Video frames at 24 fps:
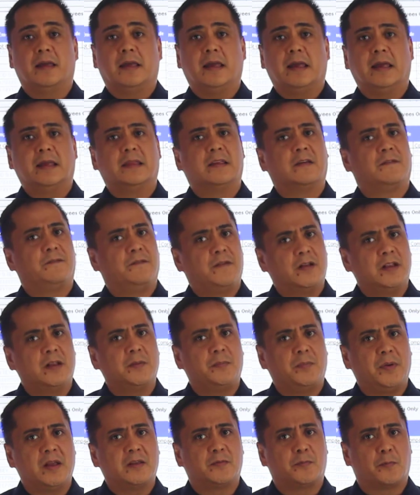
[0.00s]
in the
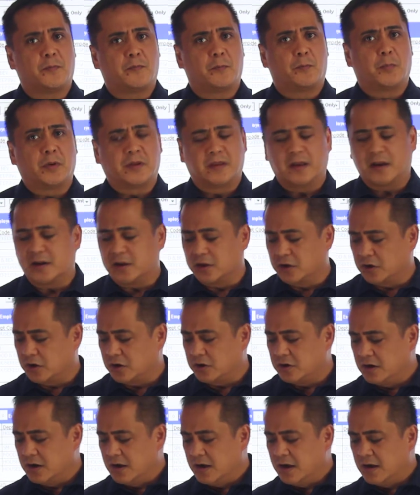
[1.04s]
Philippines in
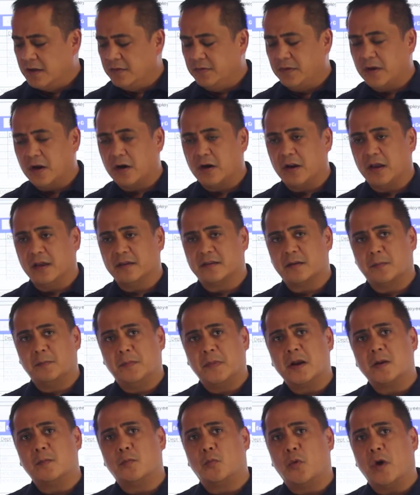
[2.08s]
particular, there is a
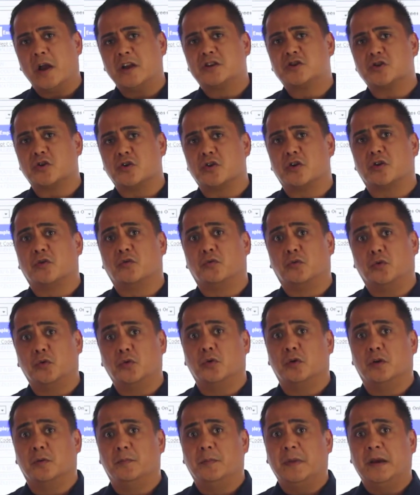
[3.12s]
minimum wage earner
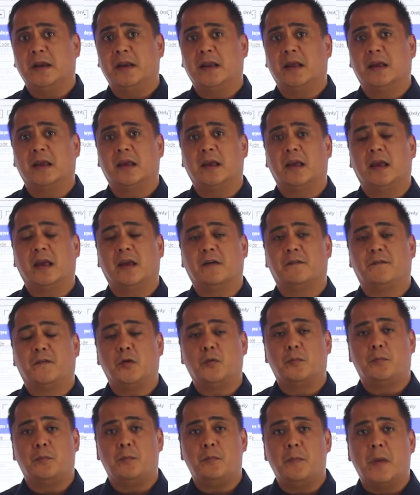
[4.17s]
rule, meaning if
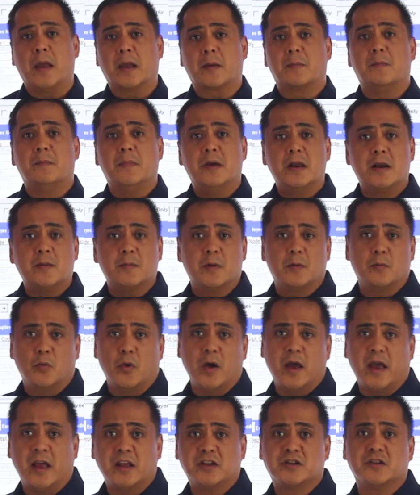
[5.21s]
you make minimum
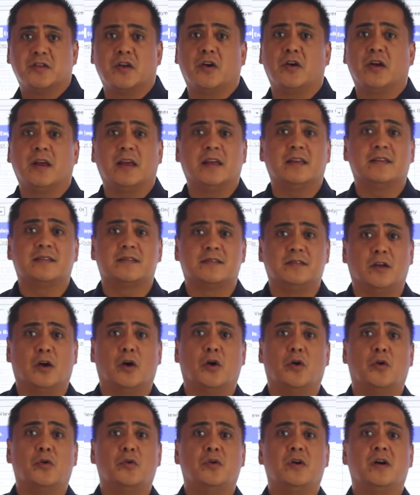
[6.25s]
wage, there is
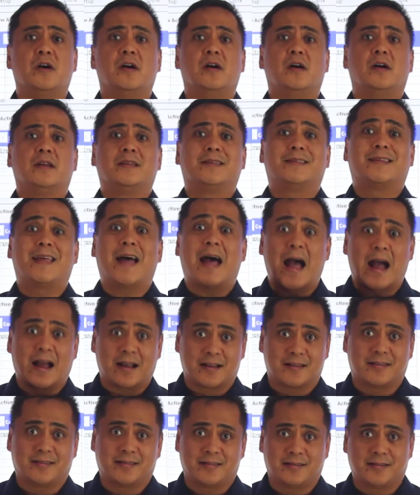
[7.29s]
no
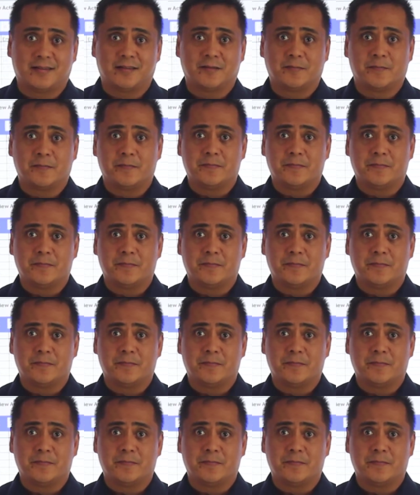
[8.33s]
tax.